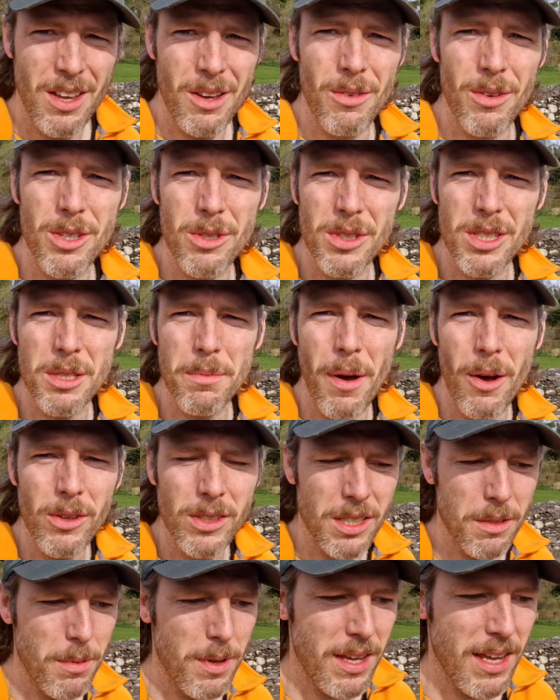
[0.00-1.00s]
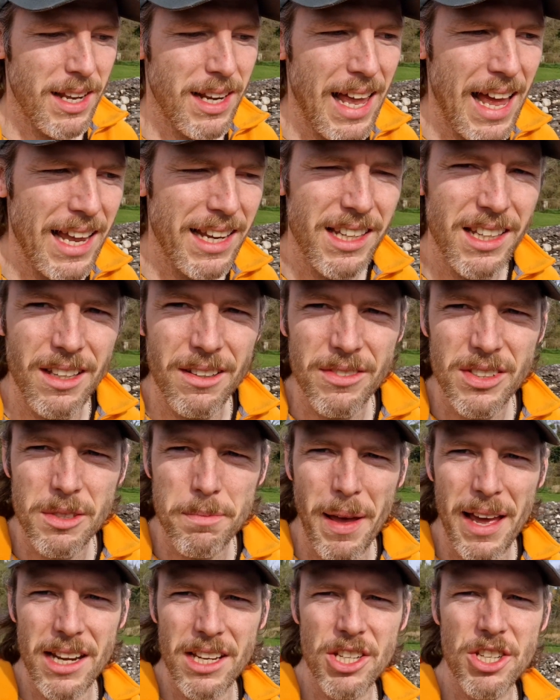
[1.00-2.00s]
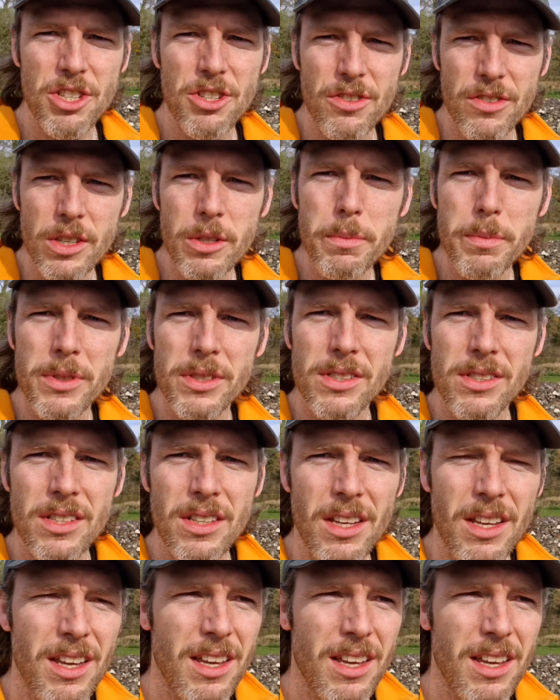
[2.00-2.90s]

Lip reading: which was supposed to be a landing of Spanish troops